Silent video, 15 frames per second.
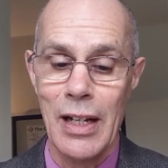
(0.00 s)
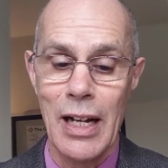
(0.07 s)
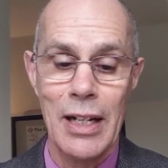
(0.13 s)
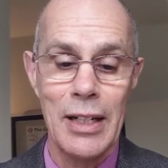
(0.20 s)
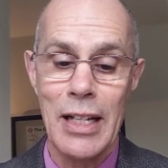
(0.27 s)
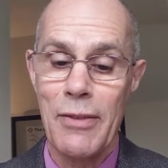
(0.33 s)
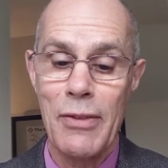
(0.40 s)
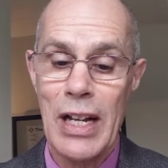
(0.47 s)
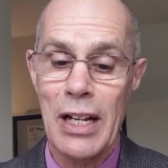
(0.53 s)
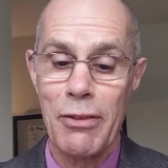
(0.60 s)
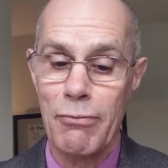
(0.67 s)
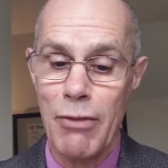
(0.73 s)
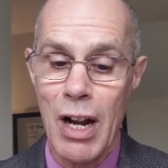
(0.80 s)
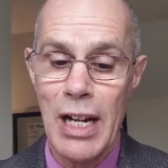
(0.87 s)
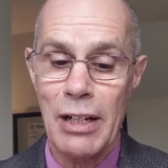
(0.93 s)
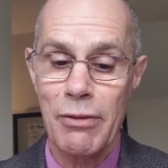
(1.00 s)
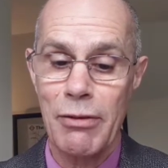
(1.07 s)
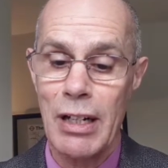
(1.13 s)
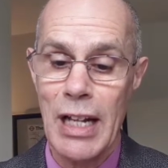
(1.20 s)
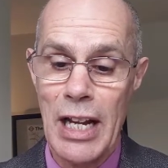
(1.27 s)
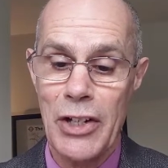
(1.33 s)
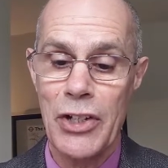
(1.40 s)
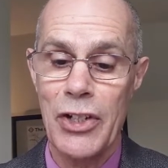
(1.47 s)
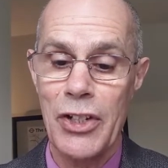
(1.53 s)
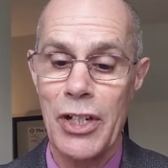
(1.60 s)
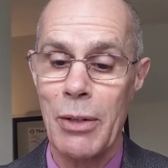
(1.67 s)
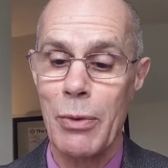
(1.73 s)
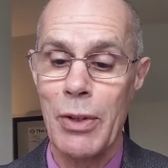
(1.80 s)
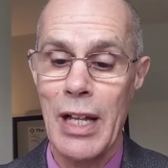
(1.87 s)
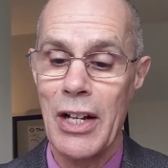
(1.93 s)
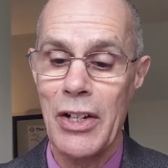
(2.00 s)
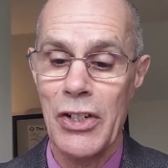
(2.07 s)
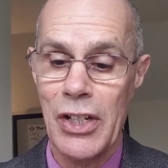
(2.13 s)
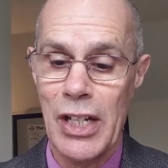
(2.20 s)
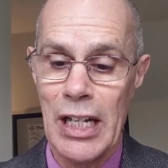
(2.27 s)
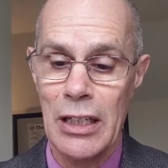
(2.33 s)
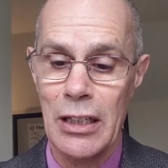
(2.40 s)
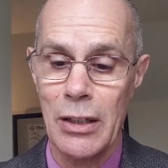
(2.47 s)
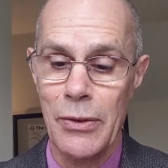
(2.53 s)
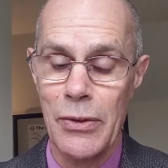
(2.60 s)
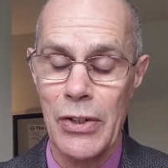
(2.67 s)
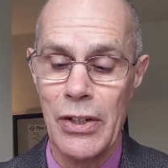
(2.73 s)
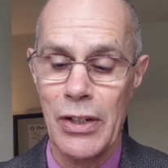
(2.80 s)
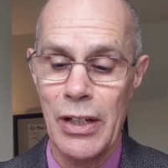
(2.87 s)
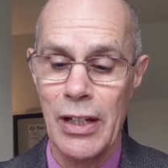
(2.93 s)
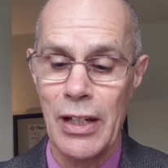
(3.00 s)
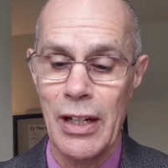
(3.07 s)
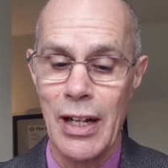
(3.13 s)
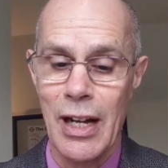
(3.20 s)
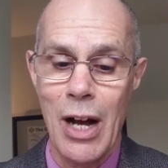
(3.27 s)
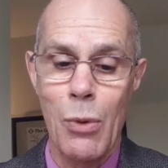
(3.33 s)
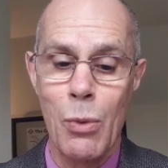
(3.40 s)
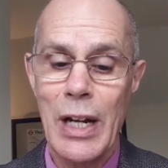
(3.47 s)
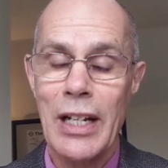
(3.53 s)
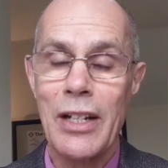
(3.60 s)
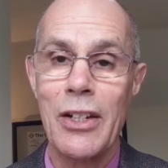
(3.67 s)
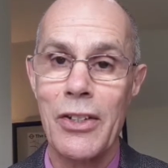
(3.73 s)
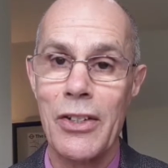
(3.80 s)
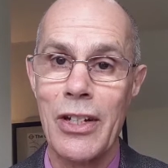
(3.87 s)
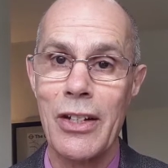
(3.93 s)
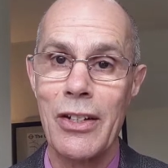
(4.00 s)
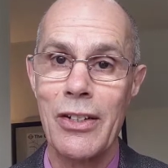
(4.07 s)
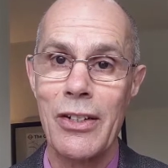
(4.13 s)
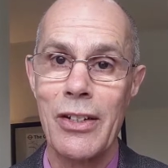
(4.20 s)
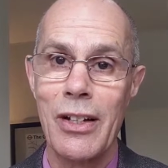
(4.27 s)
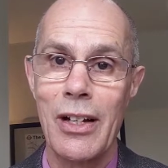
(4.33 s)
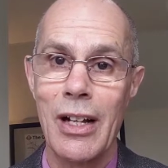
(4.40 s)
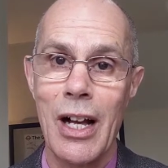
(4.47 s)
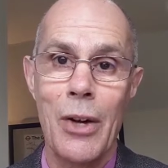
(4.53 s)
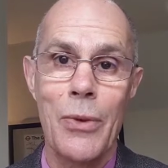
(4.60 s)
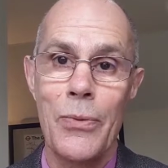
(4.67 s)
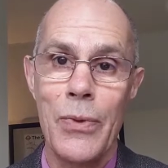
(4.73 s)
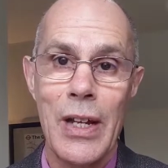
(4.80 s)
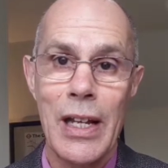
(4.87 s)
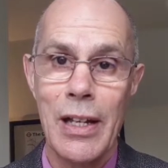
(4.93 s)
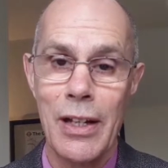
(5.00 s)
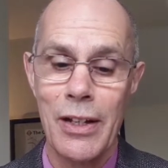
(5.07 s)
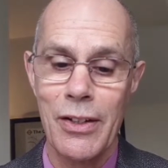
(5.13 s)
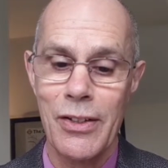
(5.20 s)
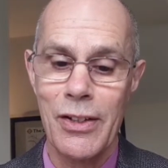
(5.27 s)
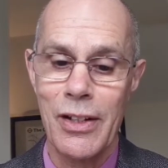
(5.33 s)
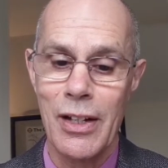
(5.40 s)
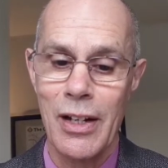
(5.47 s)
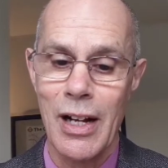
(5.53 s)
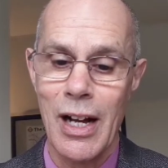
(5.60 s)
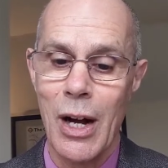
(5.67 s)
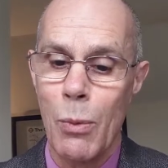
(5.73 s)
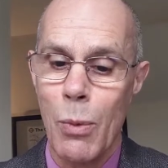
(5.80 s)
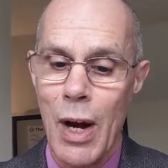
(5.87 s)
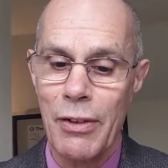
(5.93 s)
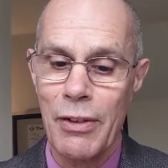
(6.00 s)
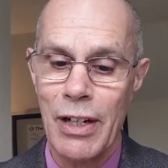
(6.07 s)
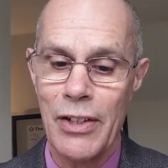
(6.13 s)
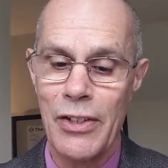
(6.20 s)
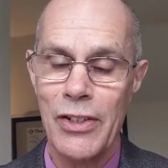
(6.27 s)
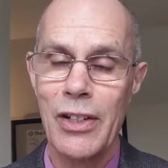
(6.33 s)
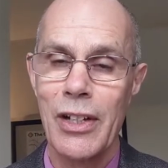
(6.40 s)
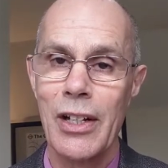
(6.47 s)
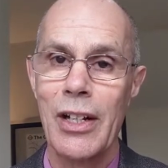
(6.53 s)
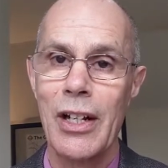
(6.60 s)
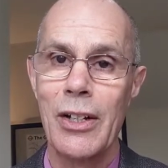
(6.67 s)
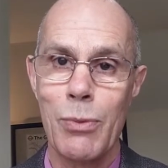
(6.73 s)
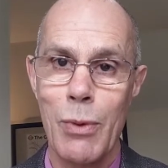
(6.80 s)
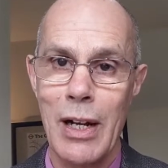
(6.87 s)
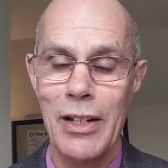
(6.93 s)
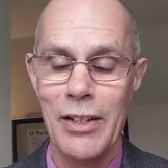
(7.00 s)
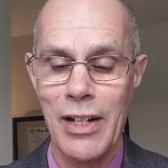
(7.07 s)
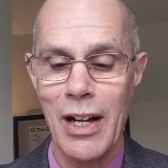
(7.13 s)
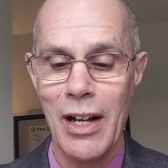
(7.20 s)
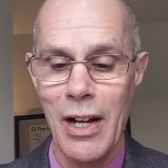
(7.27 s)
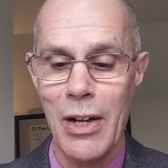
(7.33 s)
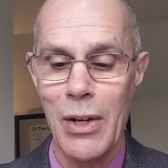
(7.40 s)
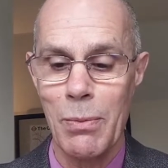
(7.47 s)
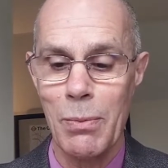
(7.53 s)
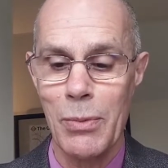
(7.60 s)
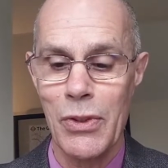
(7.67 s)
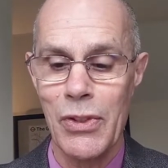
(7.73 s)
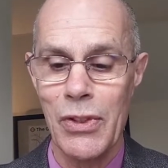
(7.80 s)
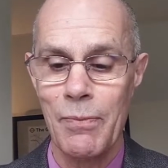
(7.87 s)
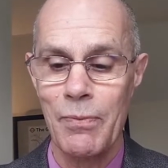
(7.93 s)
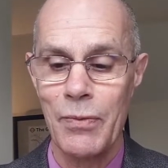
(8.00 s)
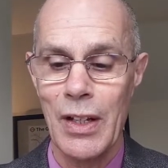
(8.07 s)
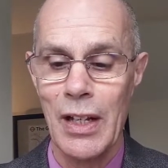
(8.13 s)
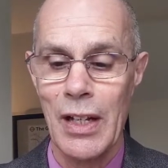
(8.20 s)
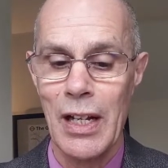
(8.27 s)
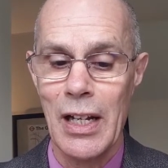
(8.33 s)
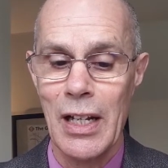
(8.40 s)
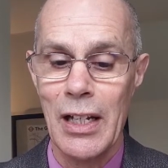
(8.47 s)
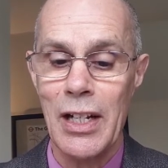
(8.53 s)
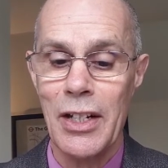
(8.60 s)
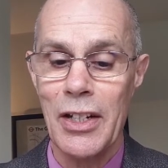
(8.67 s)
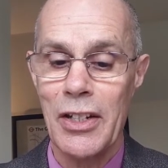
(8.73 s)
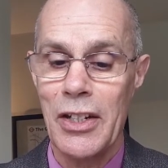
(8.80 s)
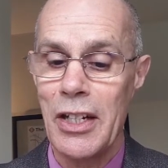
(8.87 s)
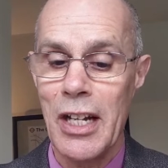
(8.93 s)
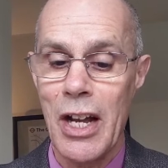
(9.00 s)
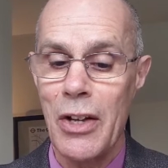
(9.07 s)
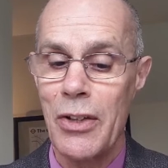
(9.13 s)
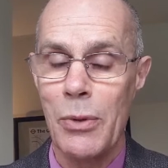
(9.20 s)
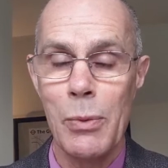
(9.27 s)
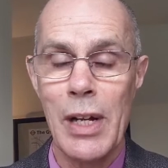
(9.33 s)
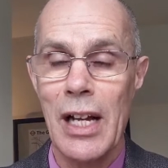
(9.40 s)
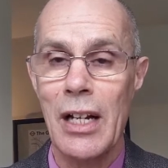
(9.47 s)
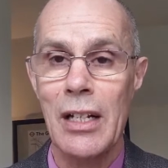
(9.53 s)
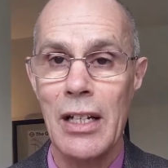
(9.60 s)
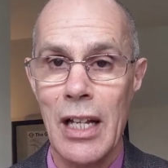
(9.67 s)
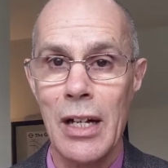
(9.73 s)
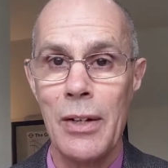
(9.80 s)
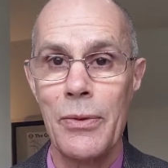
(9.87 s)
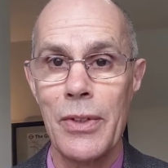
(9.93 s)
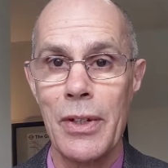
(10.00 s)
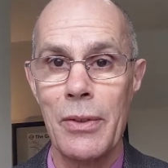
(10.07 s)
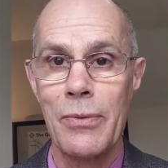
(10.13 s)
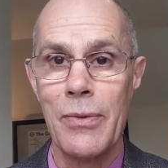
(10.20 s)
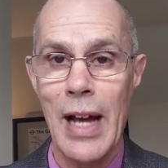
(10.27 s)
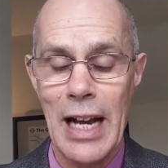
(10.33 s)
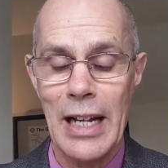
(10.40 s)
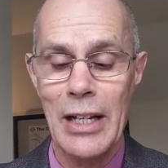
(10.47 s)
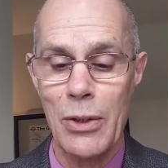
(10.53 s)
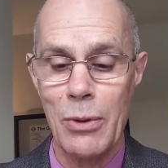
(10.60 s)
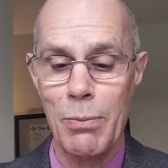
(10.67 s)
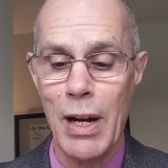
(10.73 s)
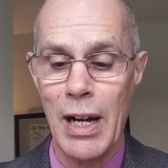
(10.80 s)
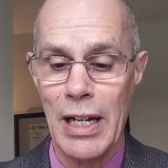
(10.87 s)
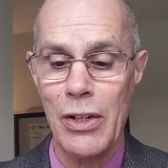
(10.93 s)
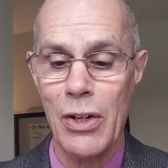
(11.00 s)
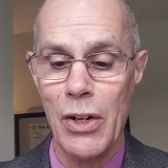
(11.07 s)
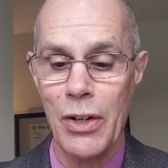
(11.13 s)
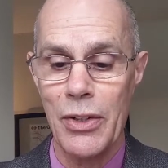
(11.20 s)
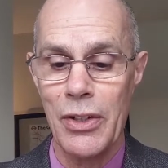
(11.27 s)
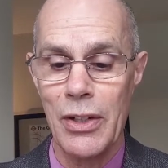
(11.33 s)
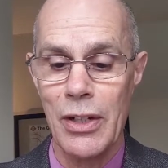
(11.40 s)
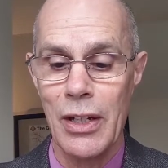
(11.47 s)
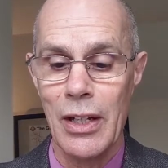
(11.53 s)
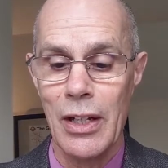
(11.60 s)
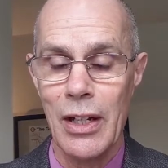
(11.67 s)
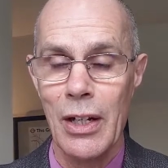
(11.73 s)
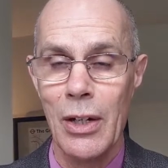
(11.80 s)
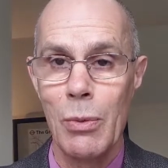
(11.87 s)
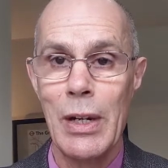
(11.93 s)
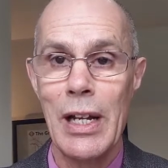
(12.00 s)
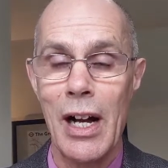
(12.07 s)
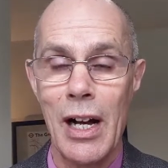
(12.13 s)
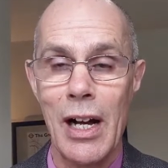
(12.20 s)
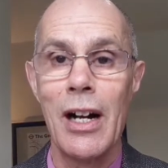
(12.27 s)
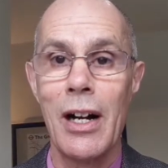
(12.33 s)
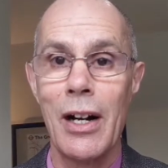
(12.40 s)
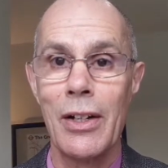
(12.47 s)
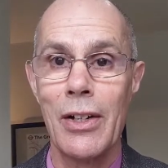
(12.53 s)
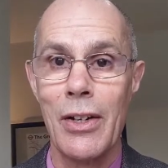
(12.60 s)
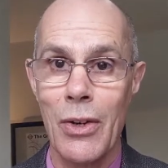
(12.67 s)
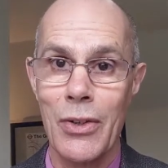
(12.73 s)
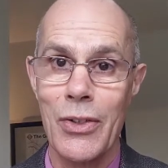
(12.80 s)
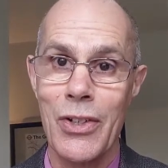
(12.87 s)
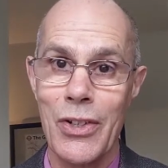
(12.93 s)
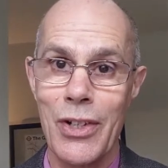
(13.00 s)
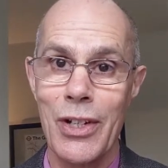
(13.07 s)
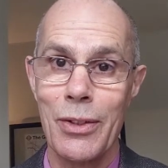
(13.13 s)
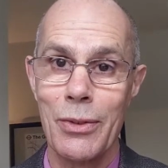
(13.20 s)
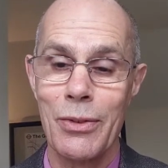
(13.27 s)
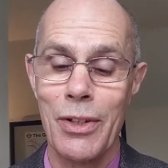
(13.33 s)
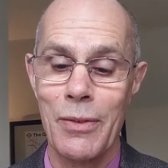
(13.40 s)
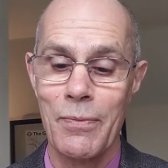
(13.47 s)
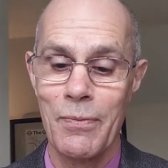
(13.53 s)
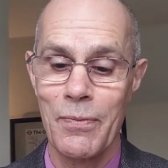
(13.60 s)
And living in right relationship with ourselves, our weaknesses, our fears, our worries, as well as our hopes. Learning to know that we are loved and valued by God. We are God's children.